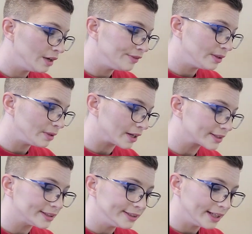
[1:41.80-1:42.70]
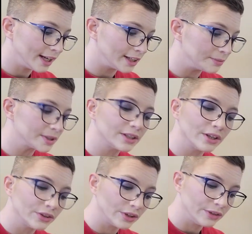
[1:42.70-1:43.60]
Fun box. 10 items.
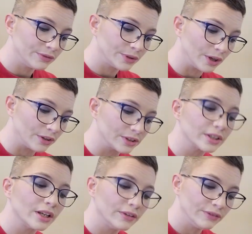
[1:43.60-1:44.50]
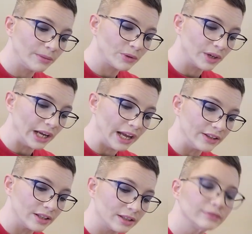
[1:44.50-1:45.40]
$34. February
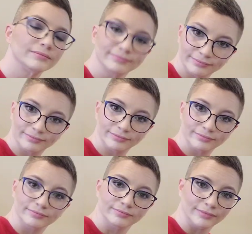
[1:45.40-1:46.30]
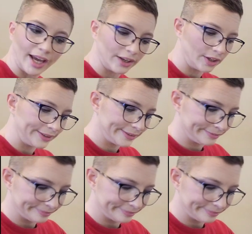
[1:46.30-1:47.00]
8th. Accurate.